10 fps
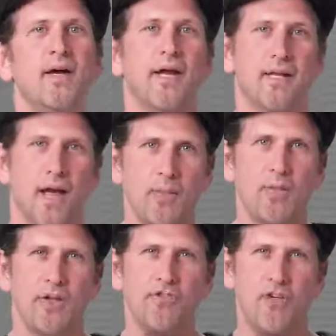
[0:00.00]
In line
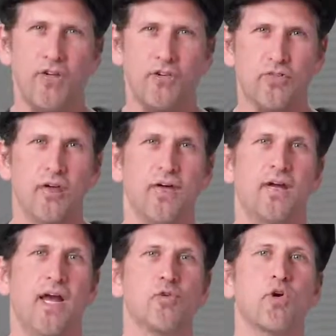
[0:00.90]
with these changes,
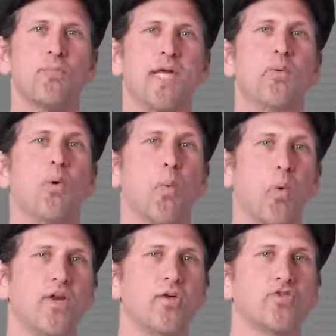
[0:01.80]
Android P will
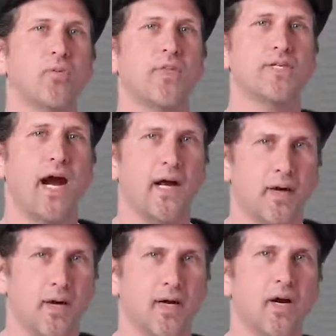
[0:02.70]
warn users with a
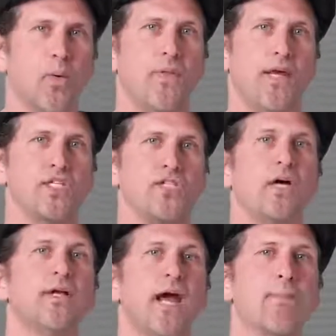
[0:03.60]
dialog when they
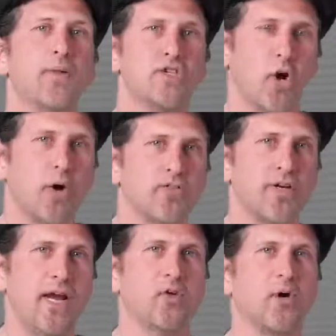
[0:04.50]
install an app that targets
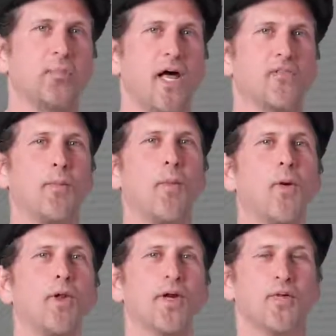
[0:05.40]
an Android platform
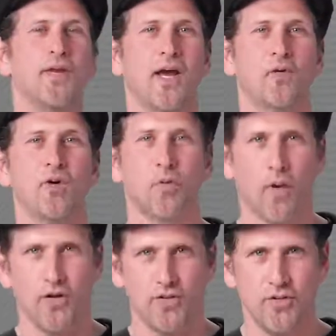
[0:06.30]
earlier than Android
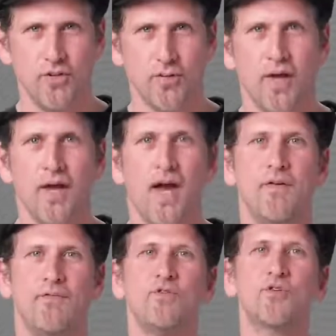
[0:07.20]
4.2,
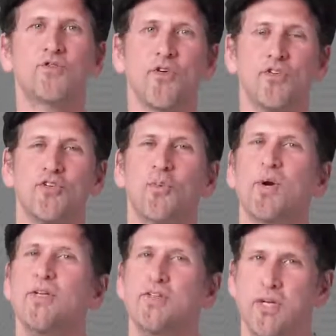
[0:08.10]
and future versions will
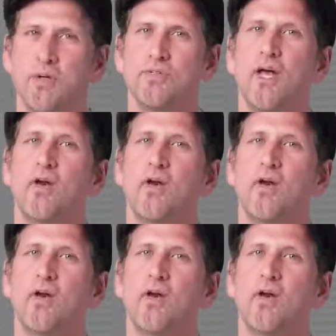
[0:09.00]
continue to